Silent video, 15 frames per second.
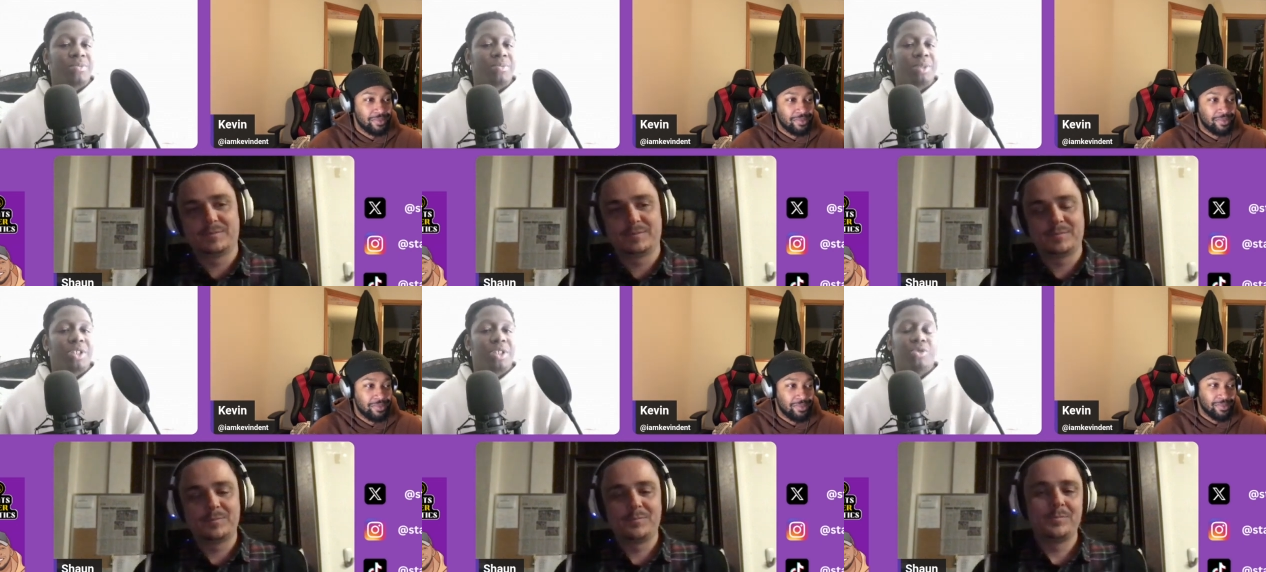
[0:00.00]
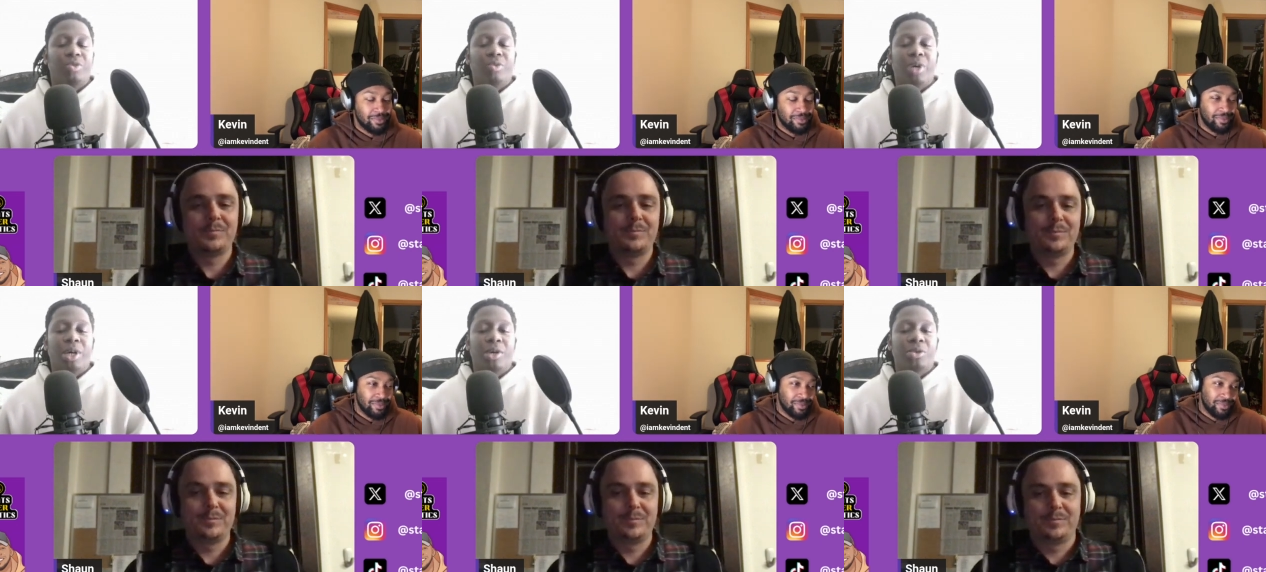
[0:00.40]
Speaker 1: because your
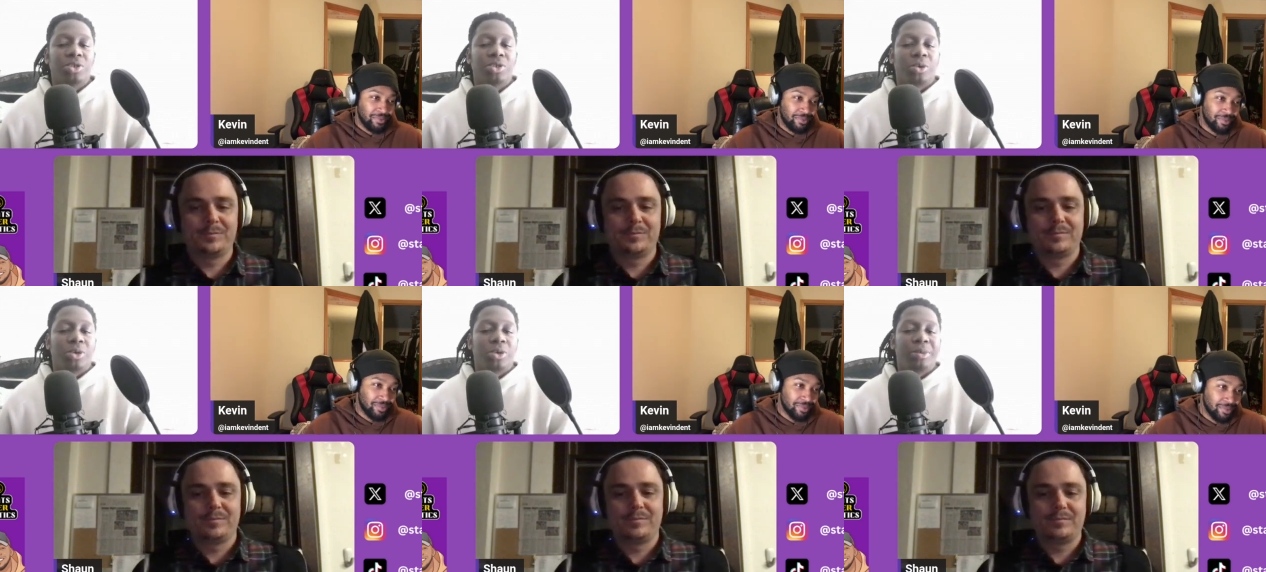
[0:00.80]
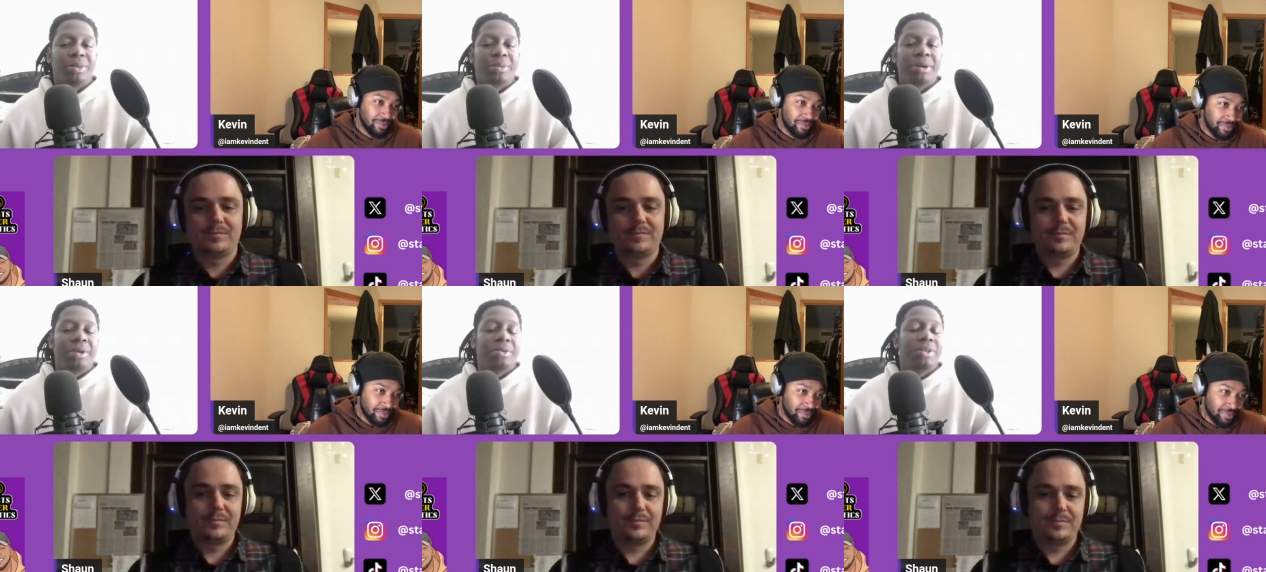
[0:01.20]
record's going to be
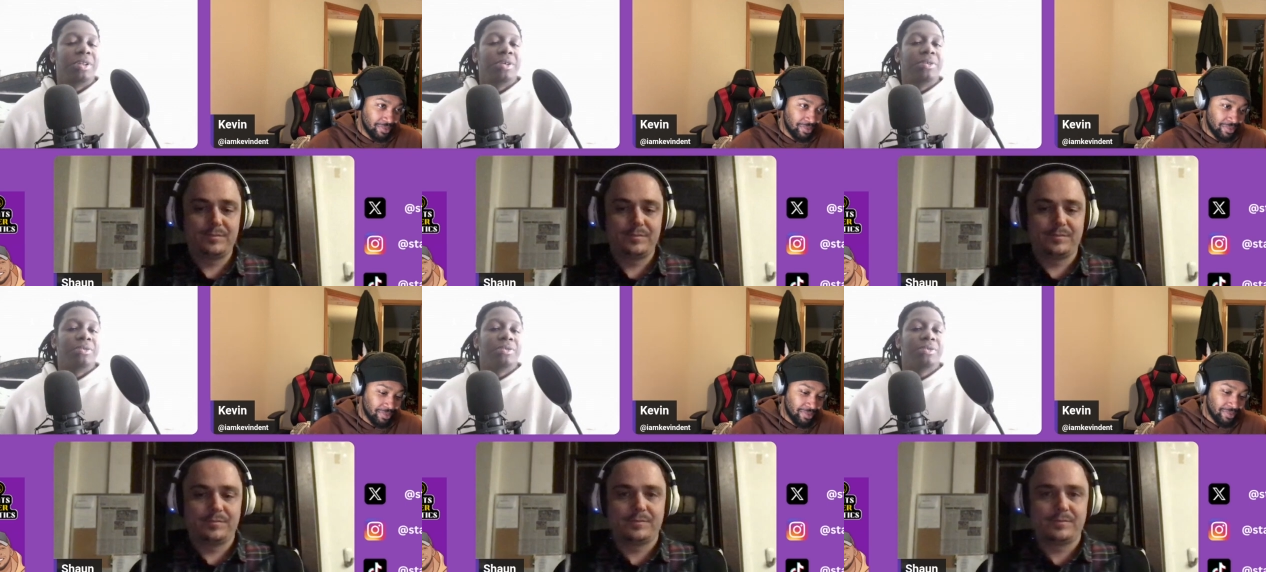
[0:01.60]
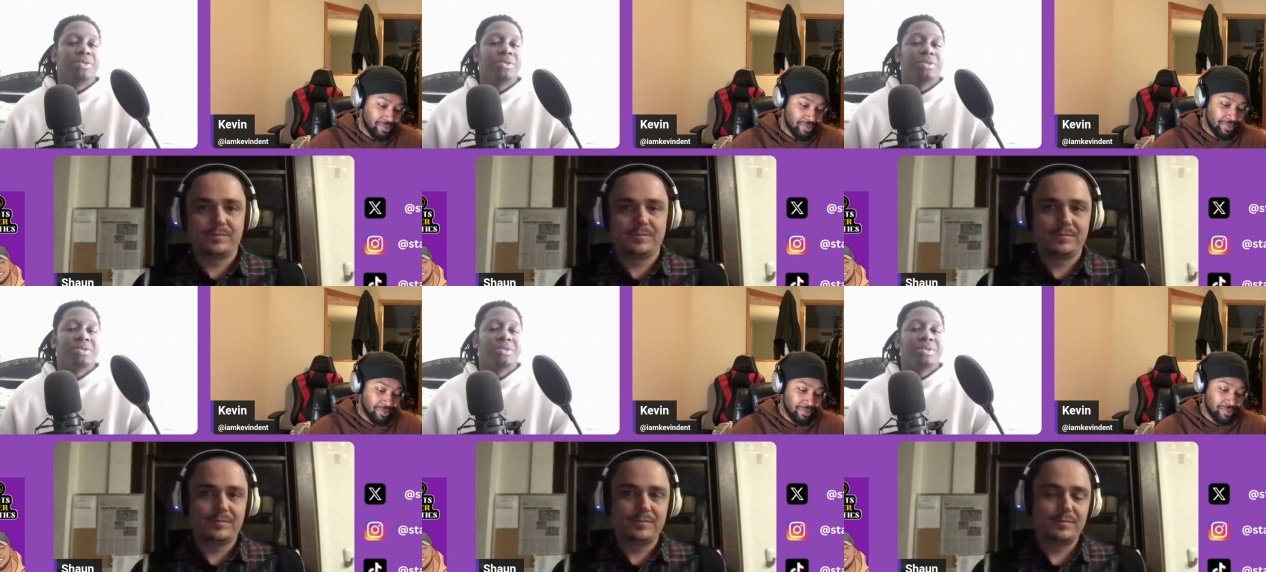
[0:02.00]
better than theirs.
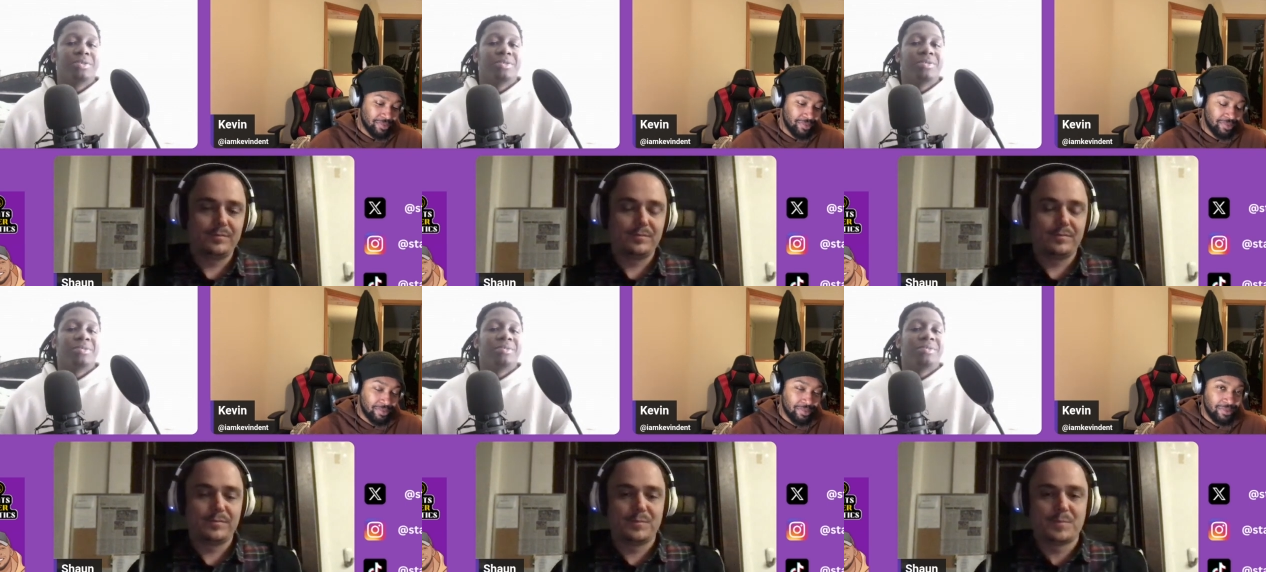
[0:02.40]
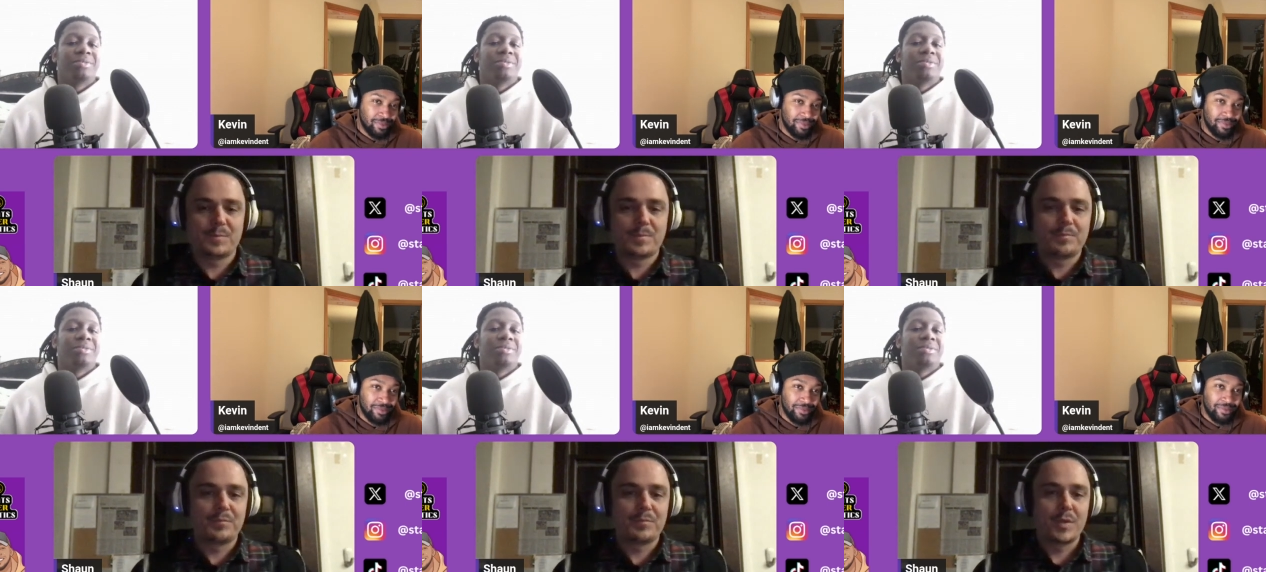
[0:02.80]

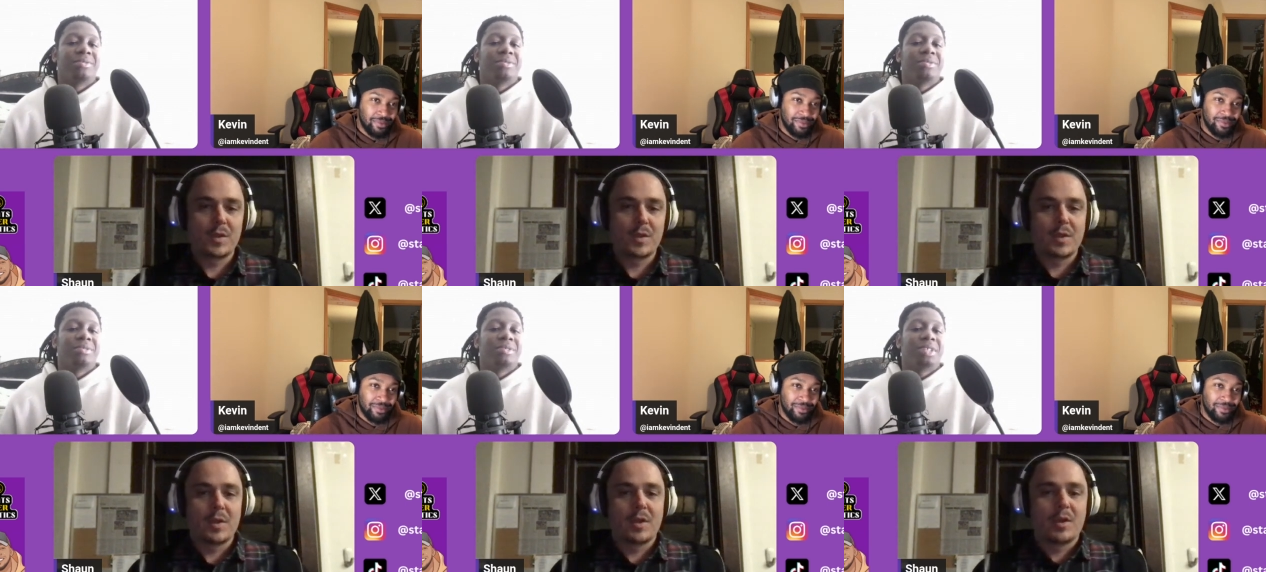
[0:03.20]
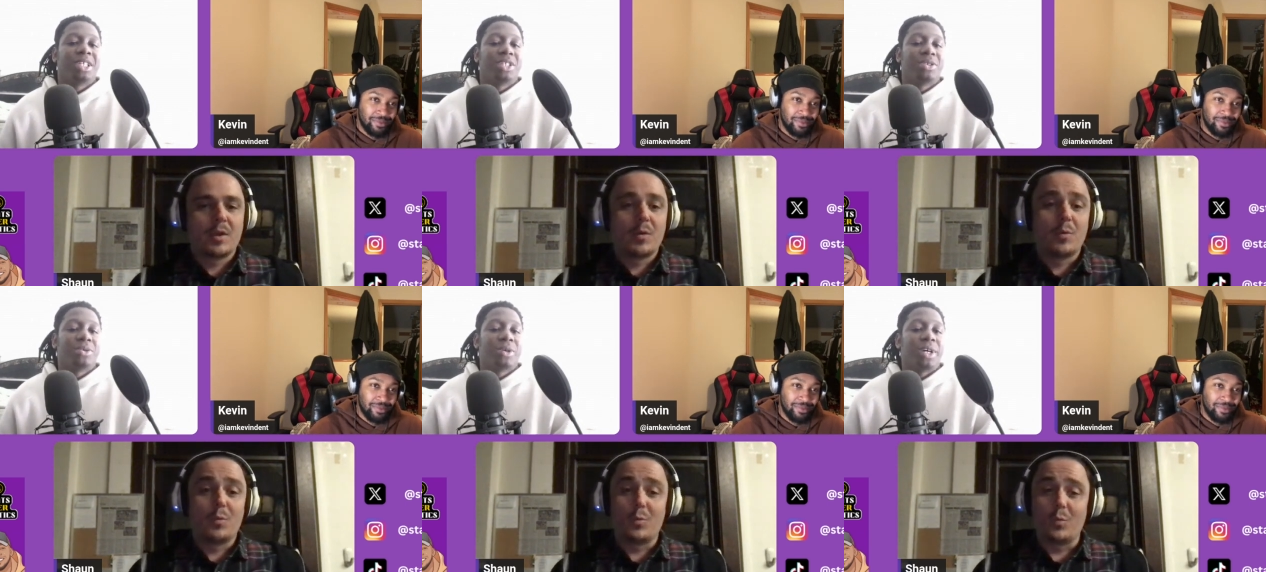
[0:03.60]
And
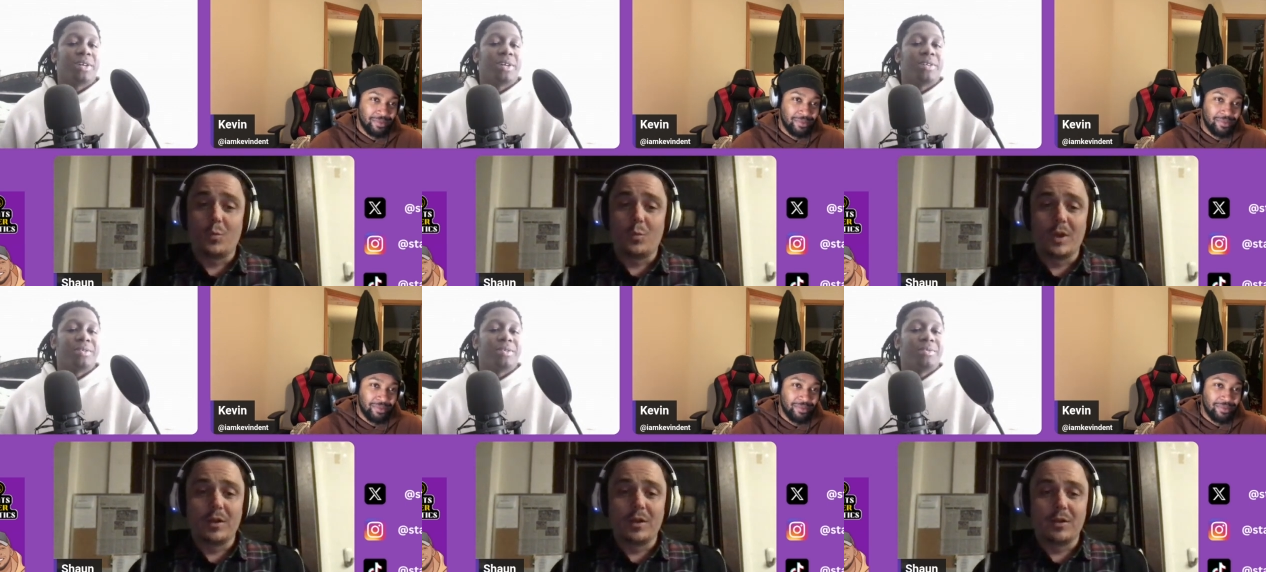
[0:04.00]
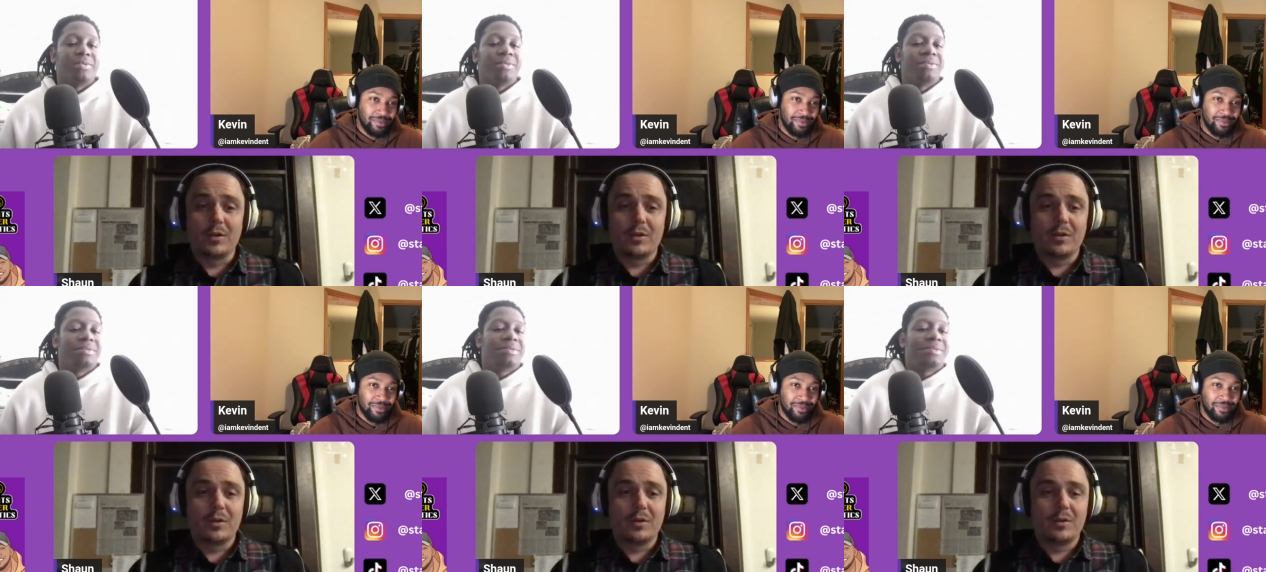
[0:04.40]
that's okay. Well,